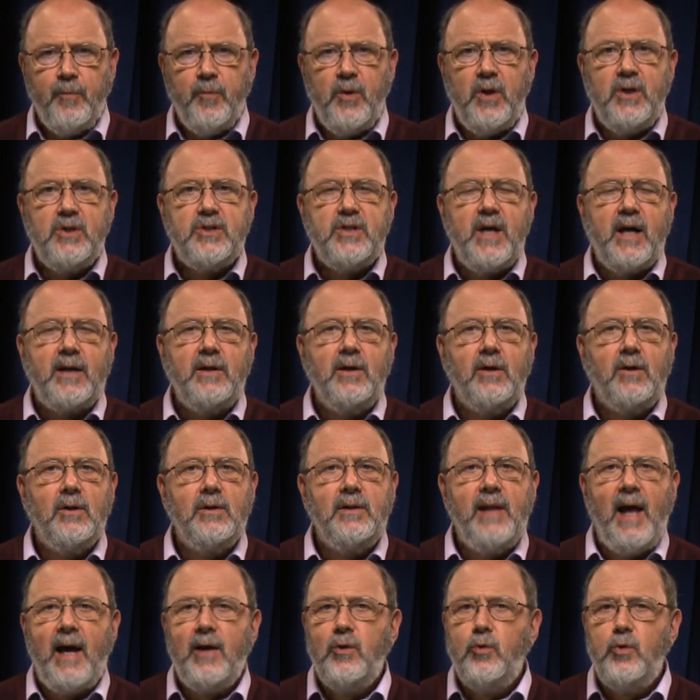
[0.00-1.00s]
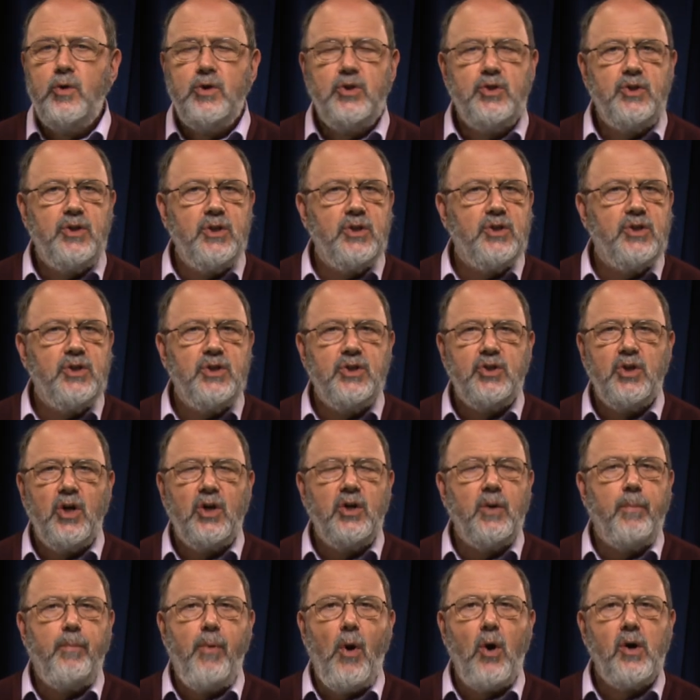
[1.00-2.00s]
In technical language, this is
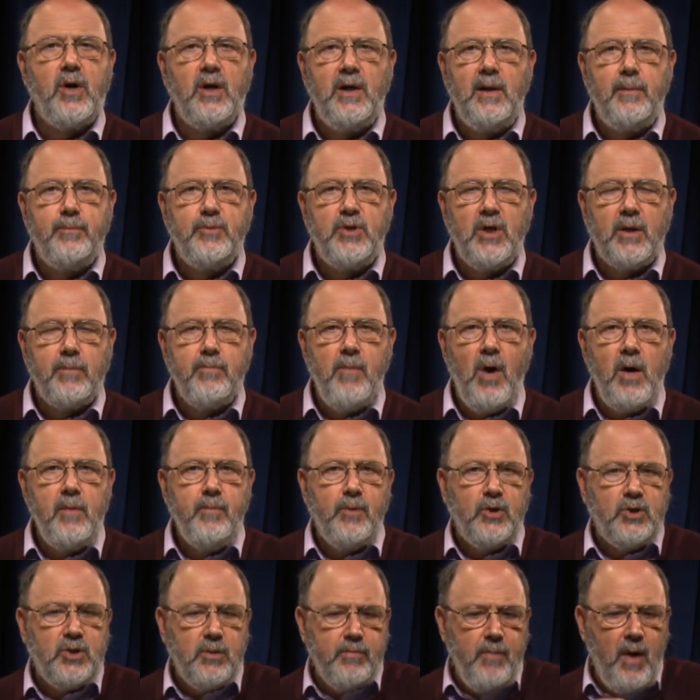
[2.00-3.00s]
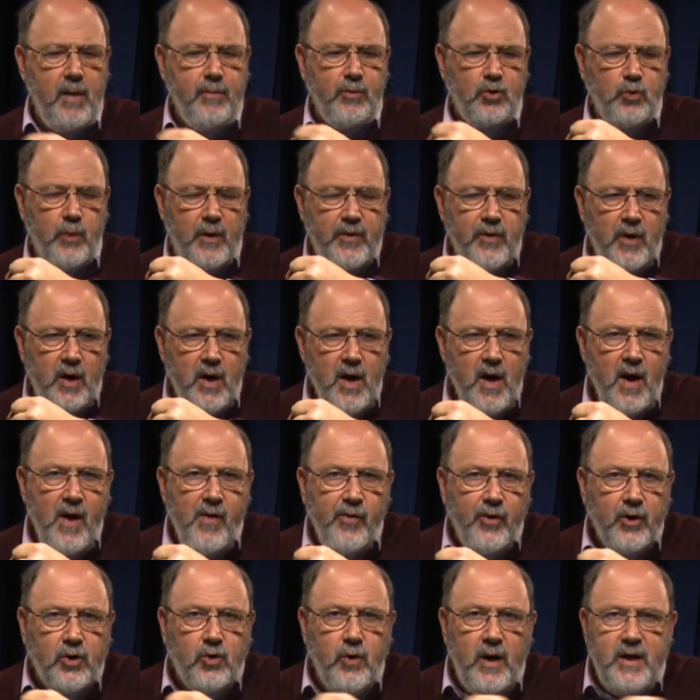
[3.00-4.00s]
an apocalyptic moment, a moment when the,
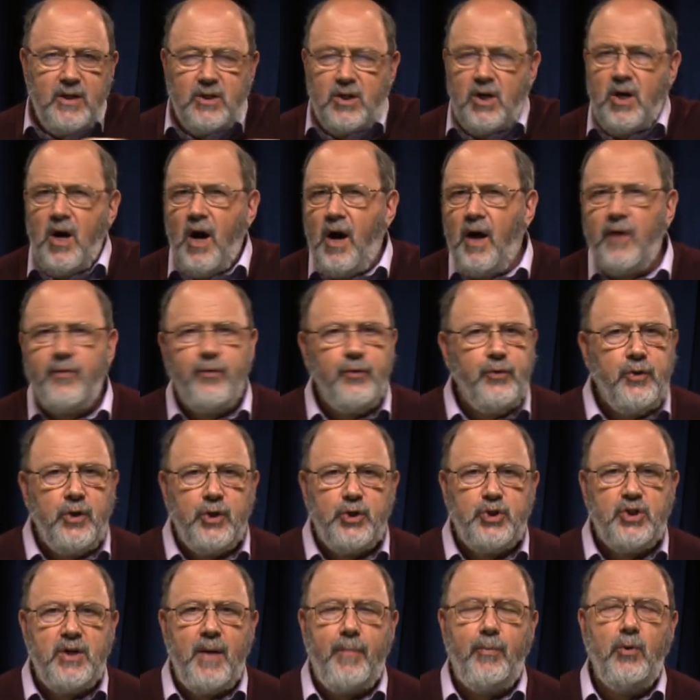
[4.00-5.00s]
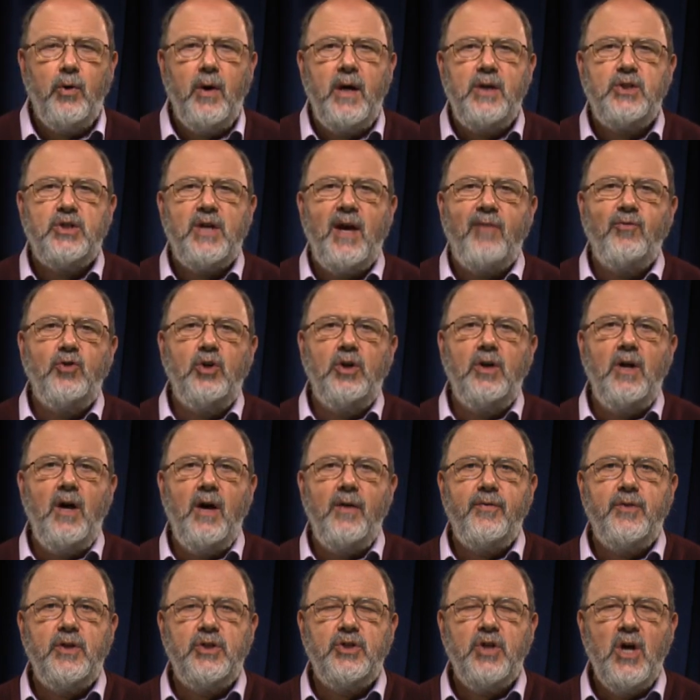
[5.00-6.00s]
the great curtain that separates heaven and
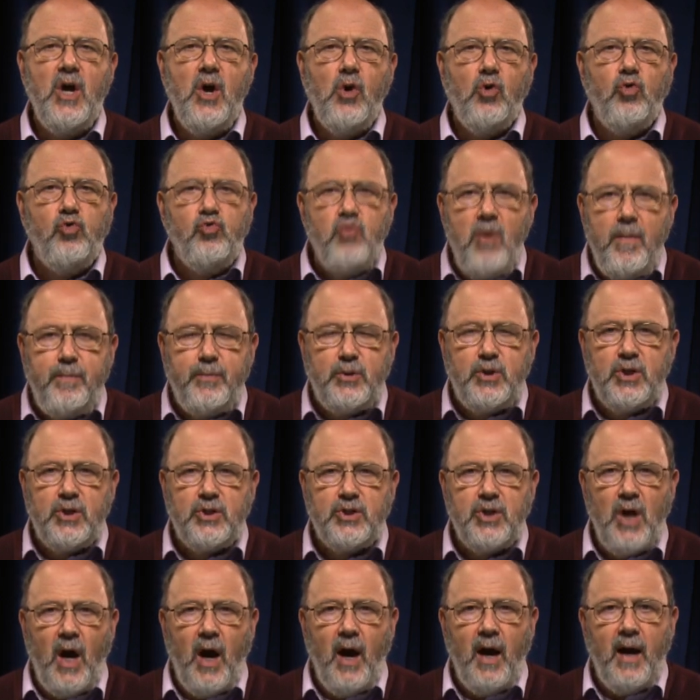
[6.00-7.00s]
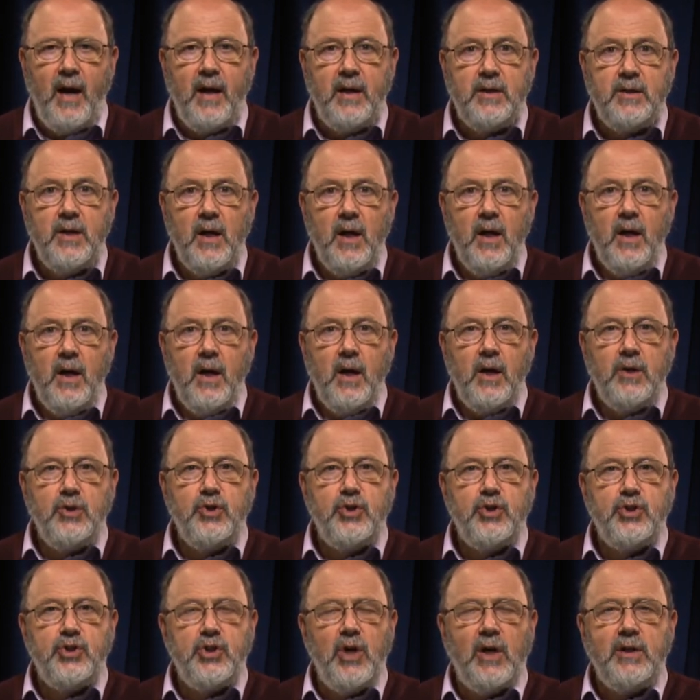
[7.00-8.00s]
earth is ripped aside, and
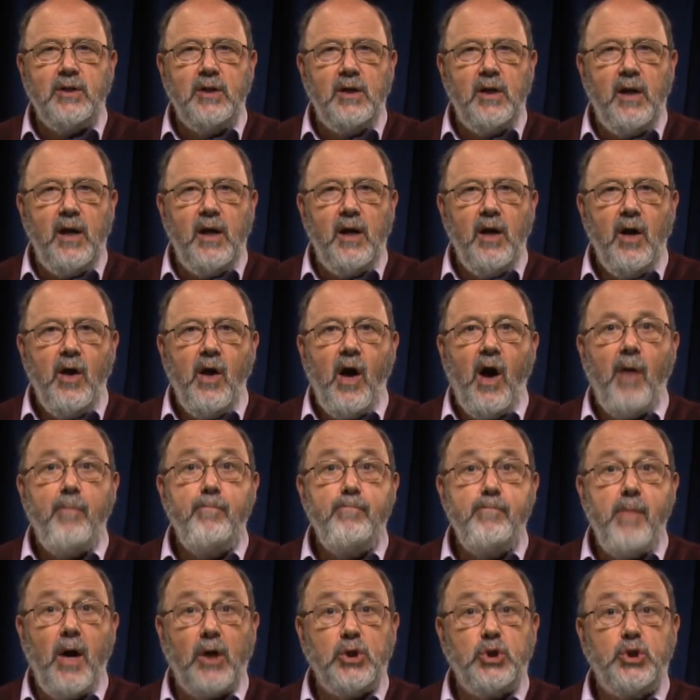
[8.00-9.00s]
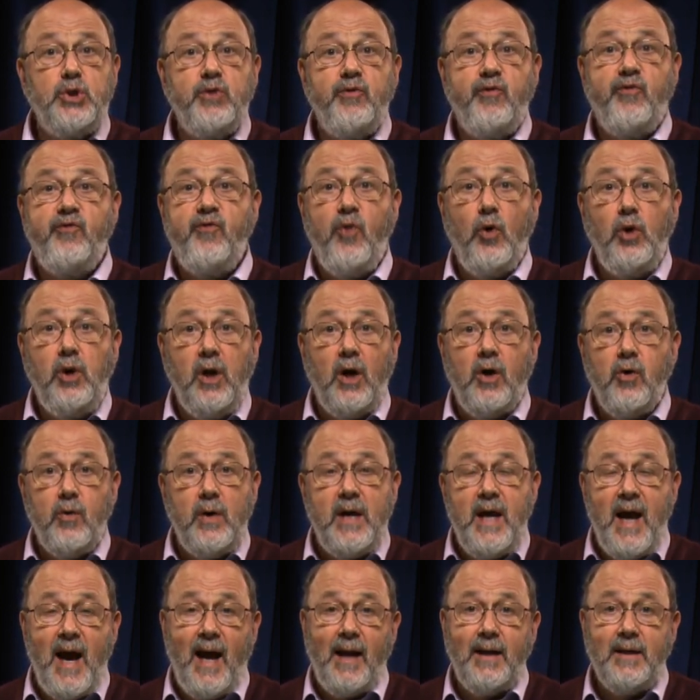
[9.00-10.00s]
suddenly a much fuller
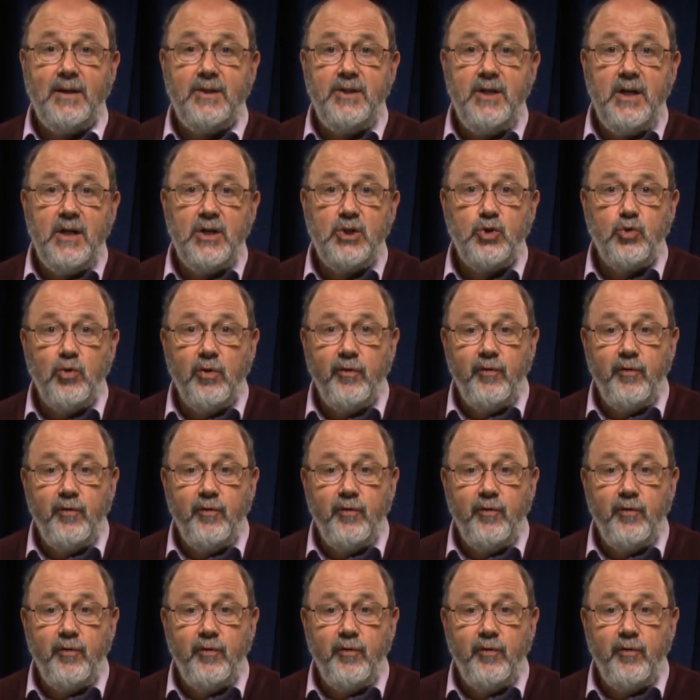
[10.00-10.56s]
reality is